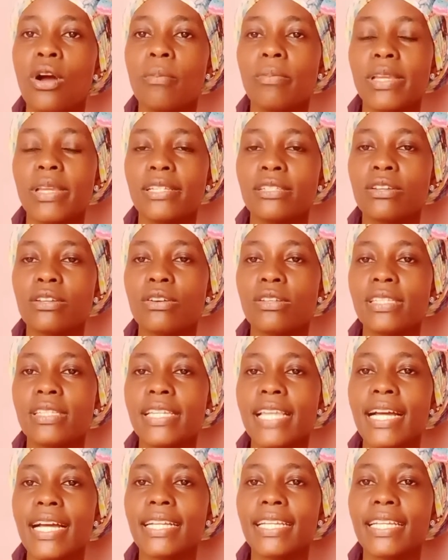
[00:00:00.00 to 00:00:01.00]
Please
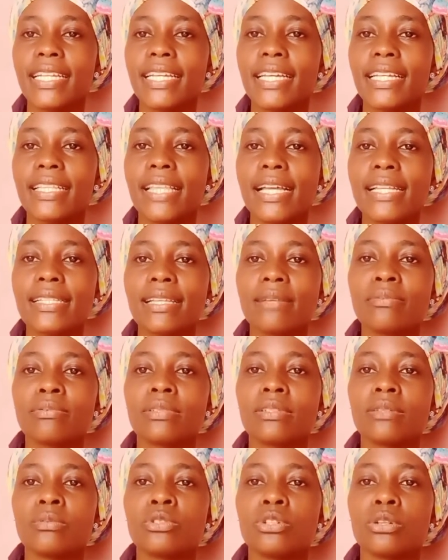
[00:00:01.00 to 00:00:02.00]
consider clicking that
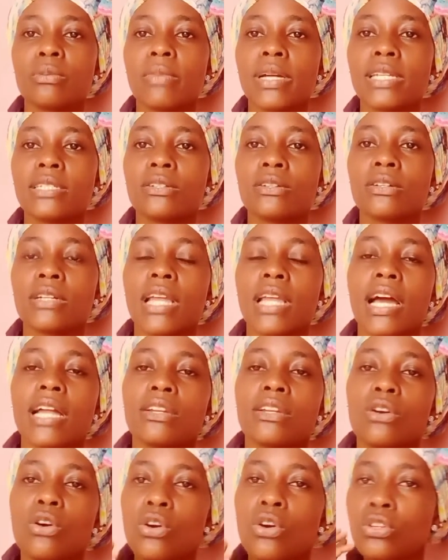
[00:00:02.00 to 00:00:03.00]
subscription button,
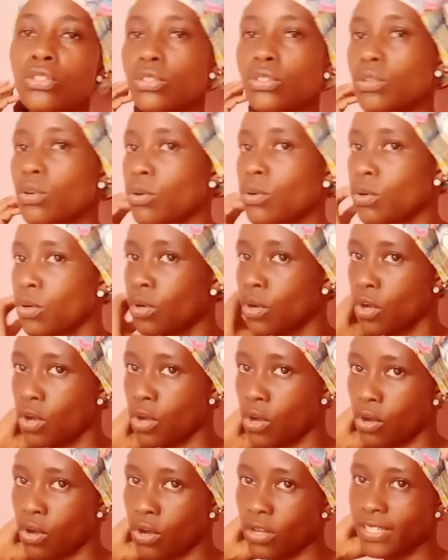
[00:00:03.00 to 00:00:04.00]
and also
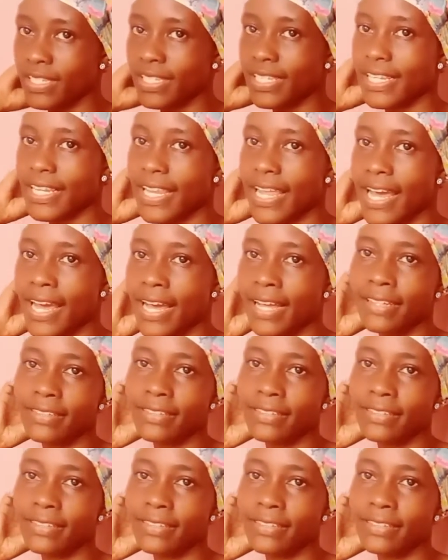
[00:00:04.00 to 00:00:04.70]
consider